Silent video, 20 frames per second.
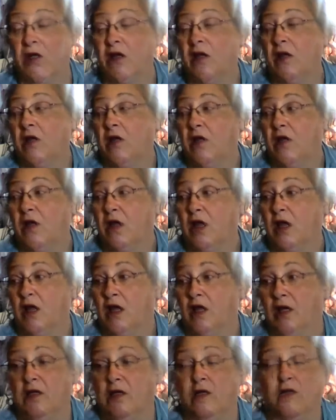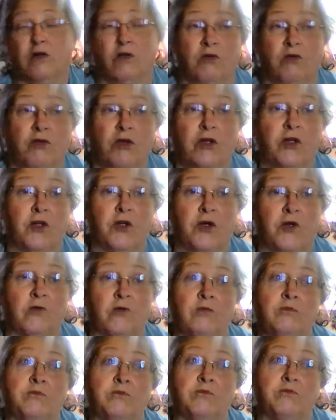And so, you know,
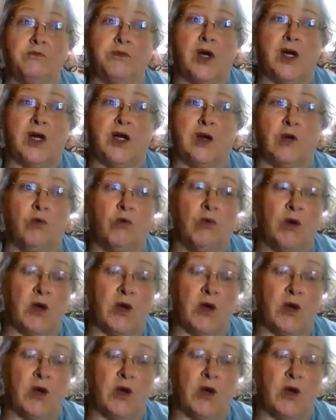I don't want